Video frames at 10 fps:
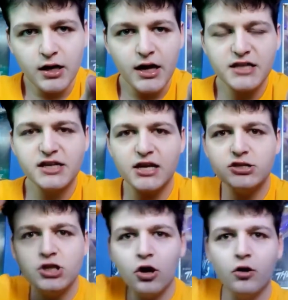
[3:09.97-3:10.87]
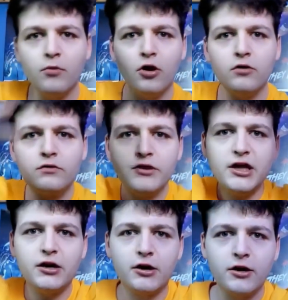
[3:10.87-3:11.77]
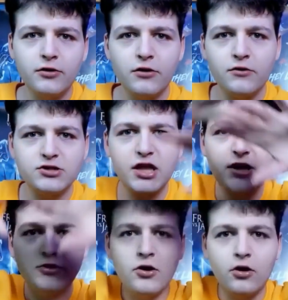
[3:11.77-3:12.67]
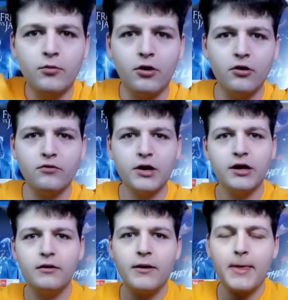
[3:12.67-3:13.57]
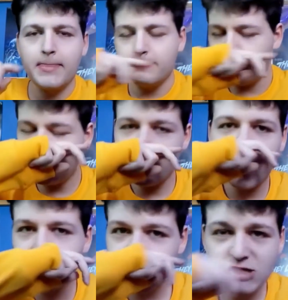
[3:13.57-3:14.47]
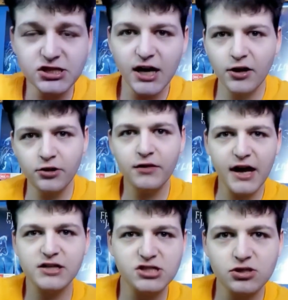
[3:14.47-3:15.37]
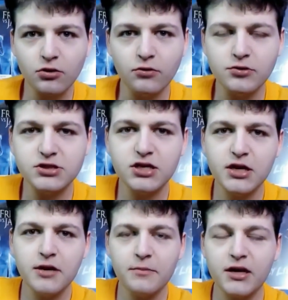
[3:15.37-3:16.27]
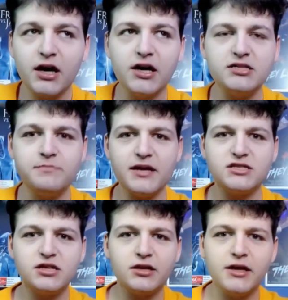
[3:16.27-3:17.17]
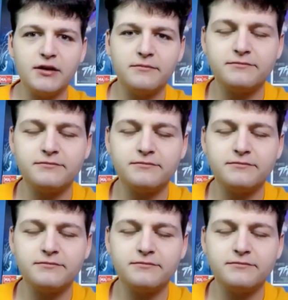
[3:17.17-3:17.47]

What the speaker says: It's got a dome over the Earth. There's like a dome over it. But they're not going to tell you that in schools, because basically...